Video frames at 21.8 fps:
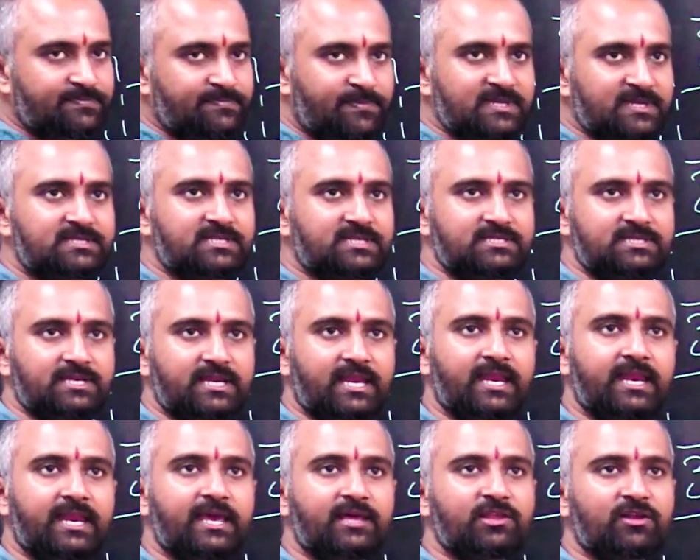this in any
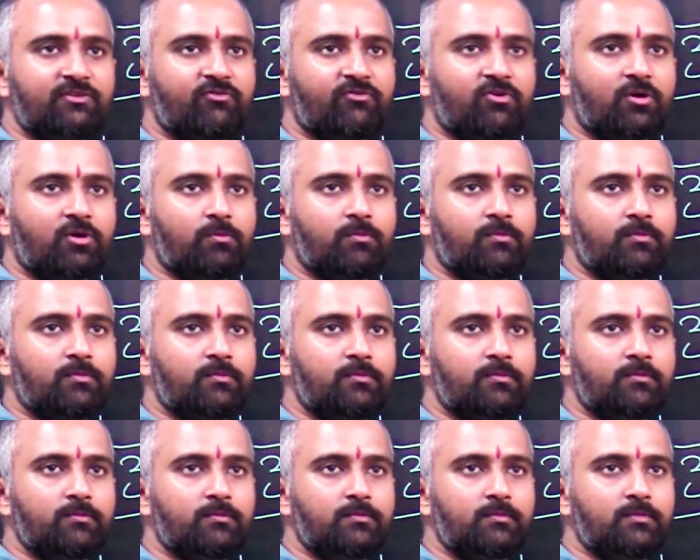other form?
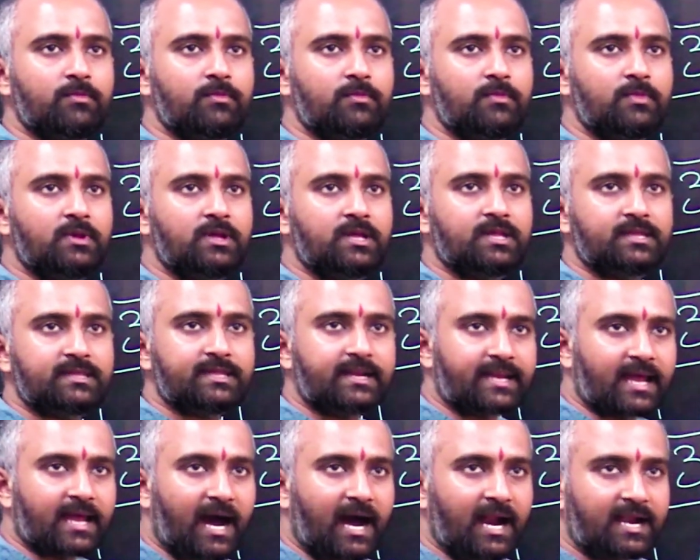That
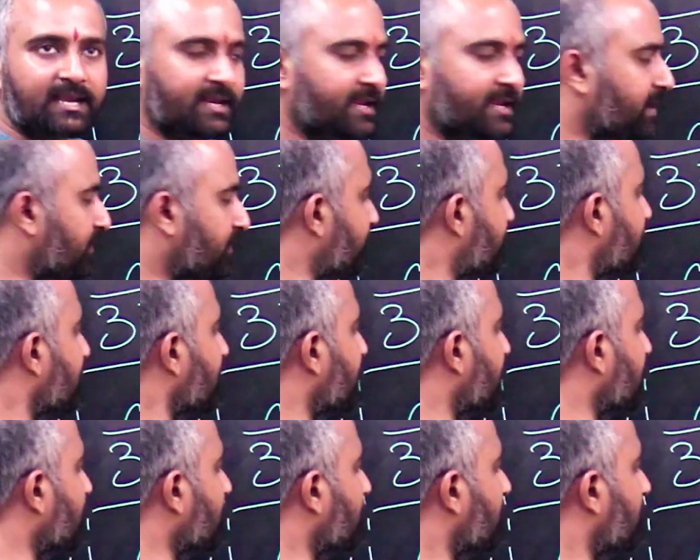alternative thinking.
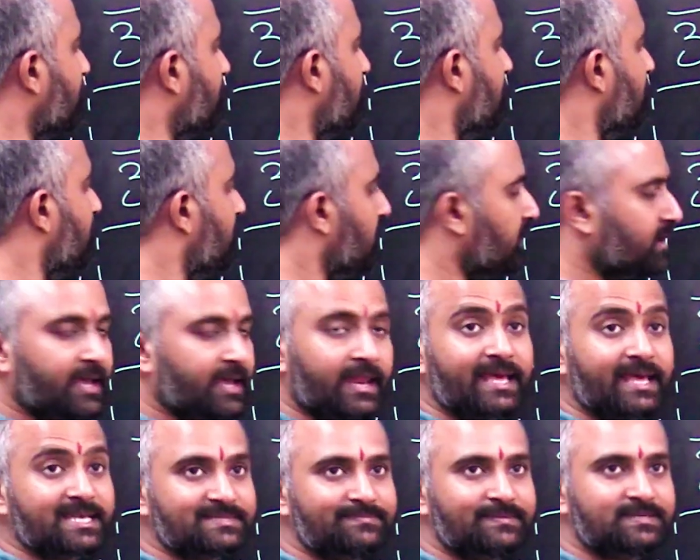Can I
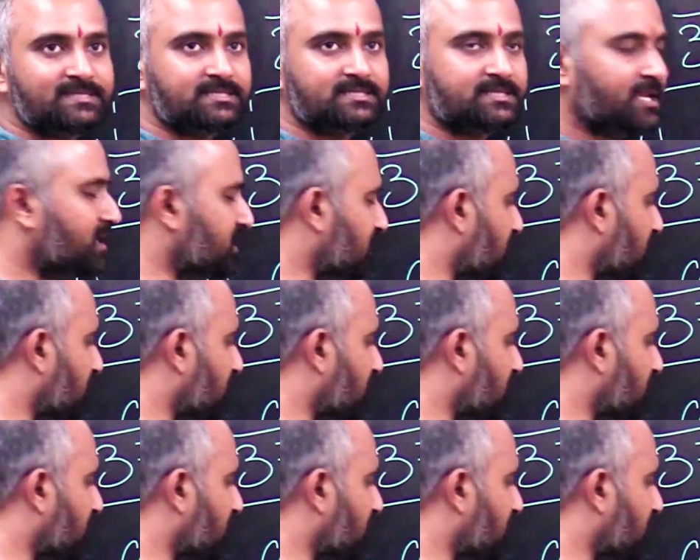express this in any other